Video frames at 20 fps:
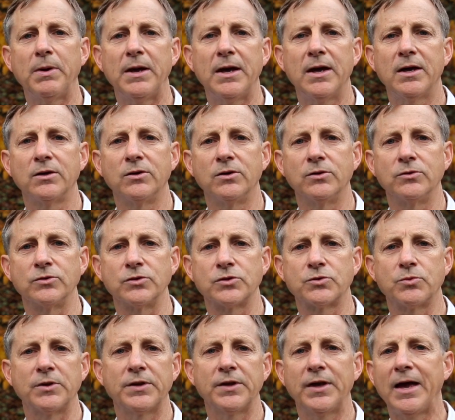
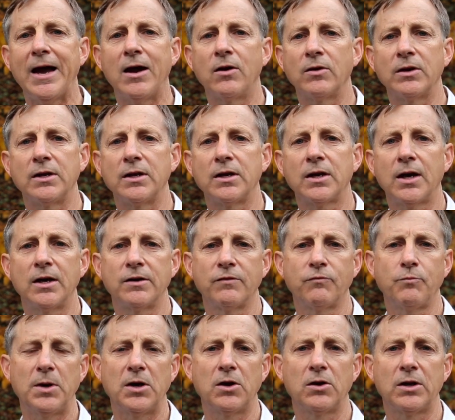panos without any kind
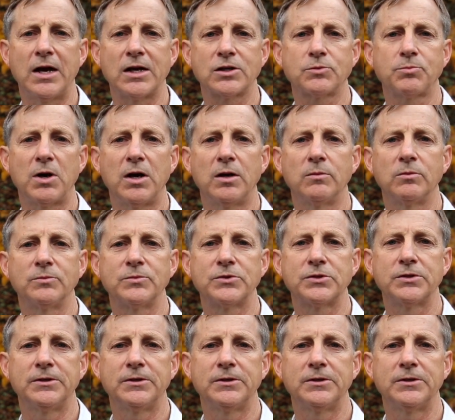of parallax problems.